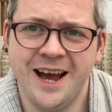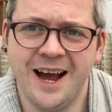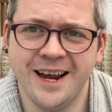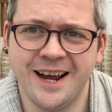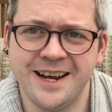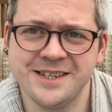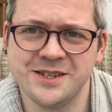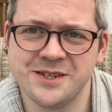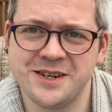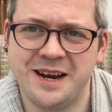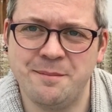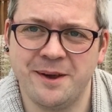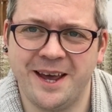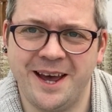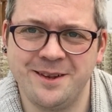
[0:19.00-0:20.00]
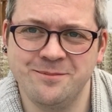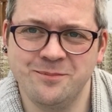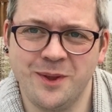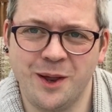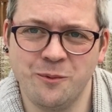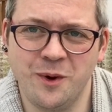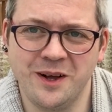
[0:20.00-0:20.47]
Hi guys, it's Graham again
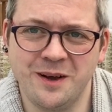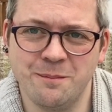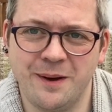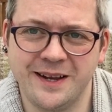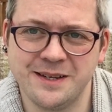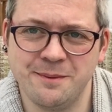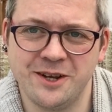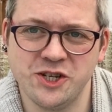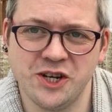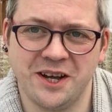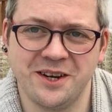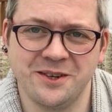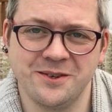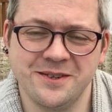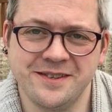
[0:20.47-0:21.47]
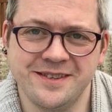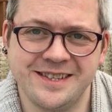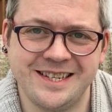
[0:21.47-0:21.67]
and welcome back to my channel.